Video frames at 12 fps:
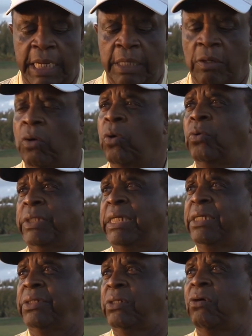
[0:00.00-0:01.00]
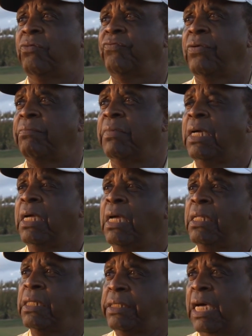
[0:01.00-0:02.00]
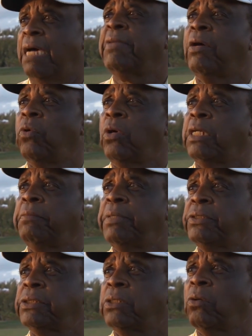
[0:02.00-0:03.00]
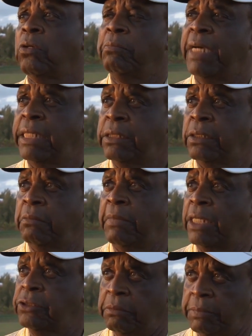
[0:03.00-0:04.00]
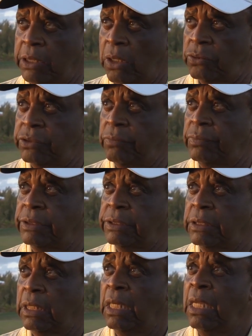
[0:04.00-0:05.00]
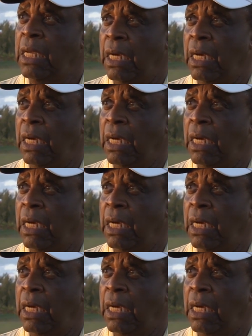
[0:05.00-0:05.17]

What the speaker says: had a whole year to go from the time I wanted Pensacola back to the Masters, because it was a